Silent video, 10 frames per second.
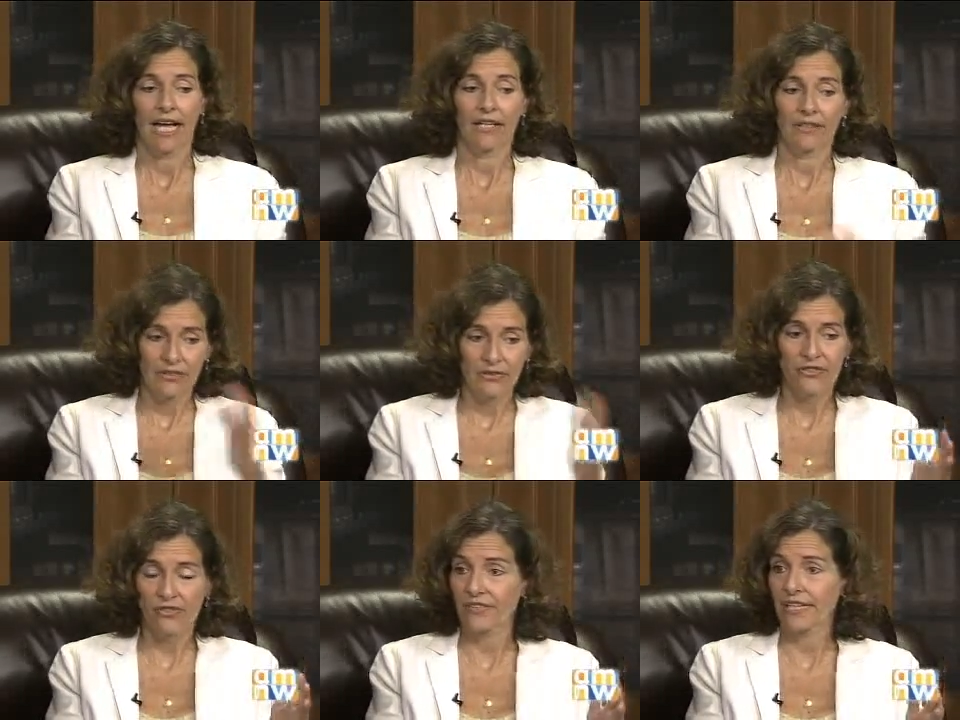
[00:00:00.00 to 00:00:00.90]
and you
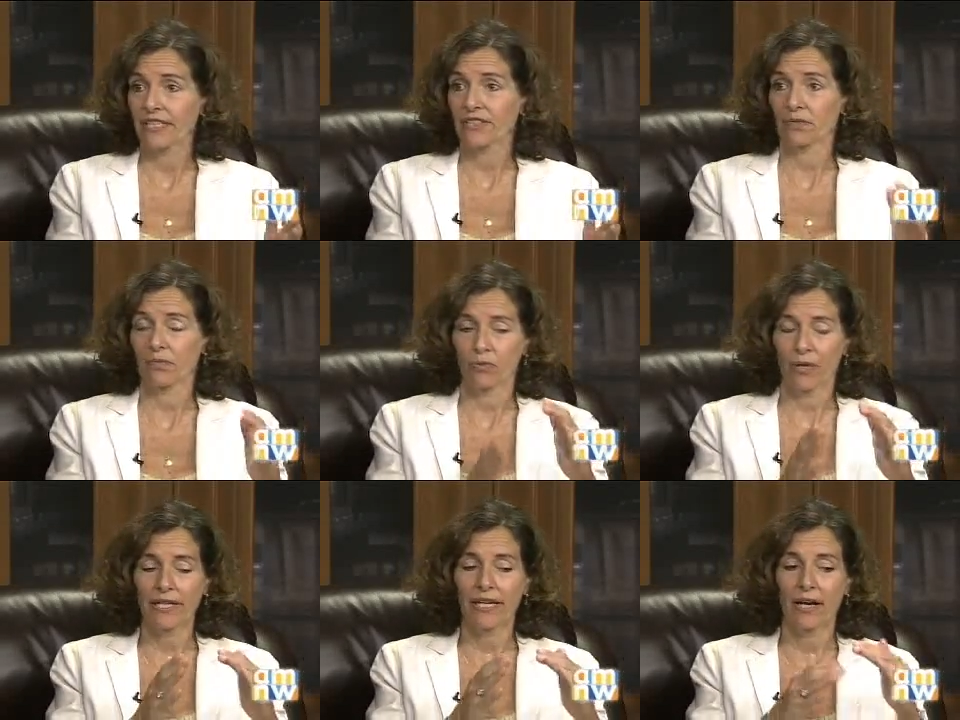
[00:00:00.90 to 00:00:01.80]
deserve an answer, but
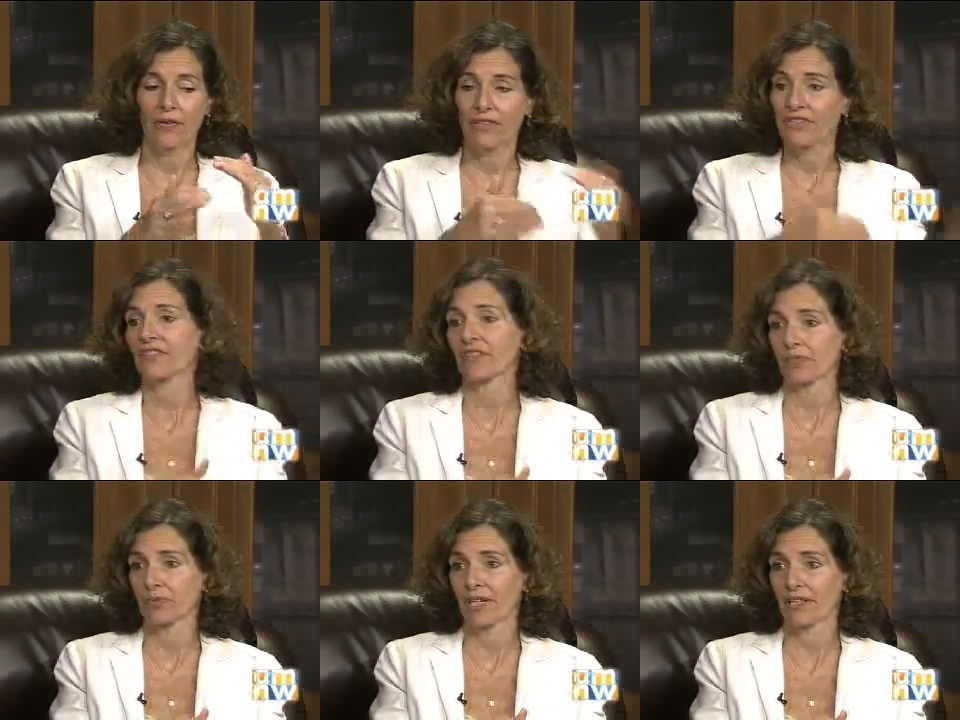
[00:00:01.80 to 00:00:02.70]
right now this is
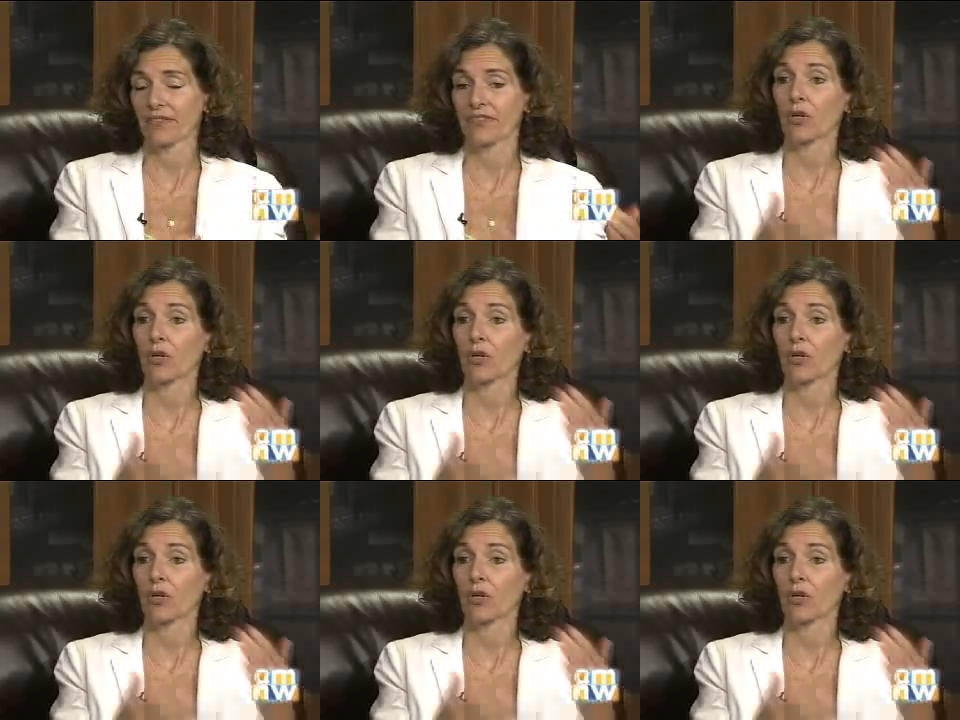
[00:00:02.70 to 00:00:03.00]
unproductive.